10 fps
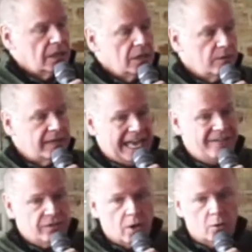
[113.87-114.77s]
when they have
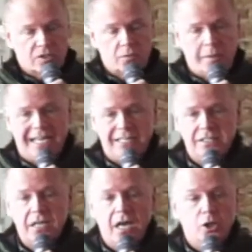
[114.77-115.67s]
their own space,
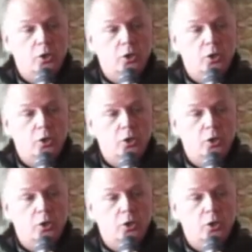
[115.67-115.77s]
you'll